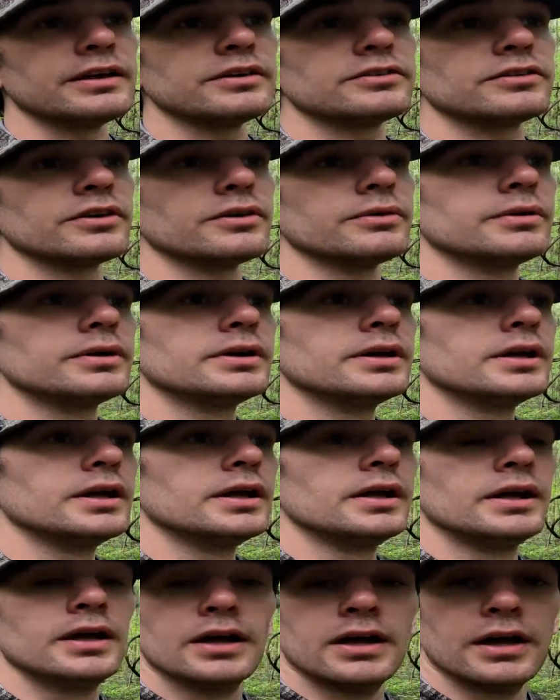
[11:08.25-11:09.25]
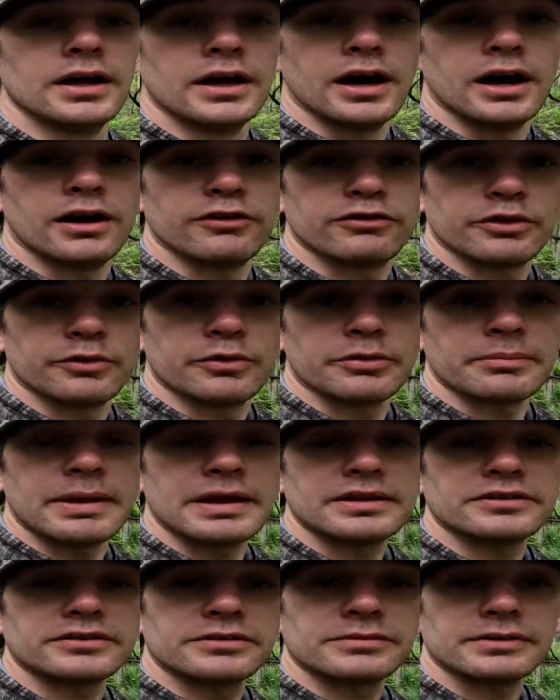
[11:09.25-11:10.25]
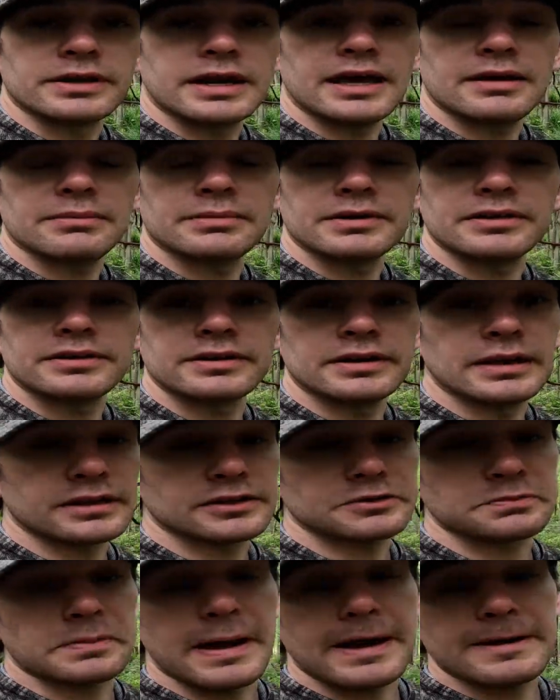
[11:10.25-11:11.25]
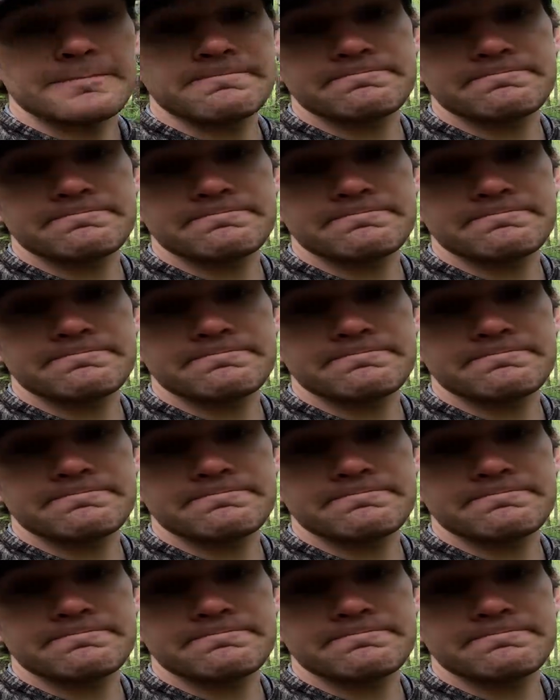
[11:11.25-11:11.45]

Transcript: So hopefully we make something happen at the next spot.